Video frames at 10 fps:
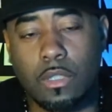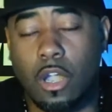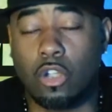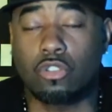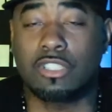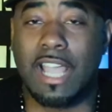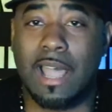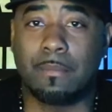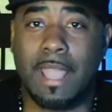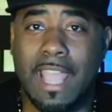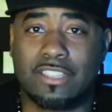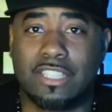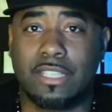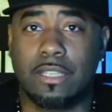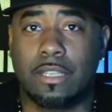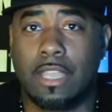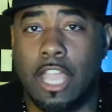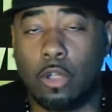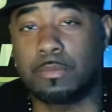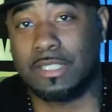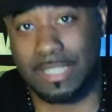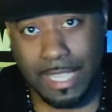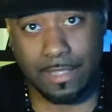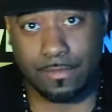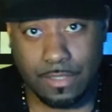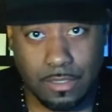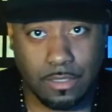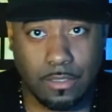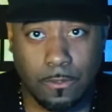Uncle Tom actually helped slaves.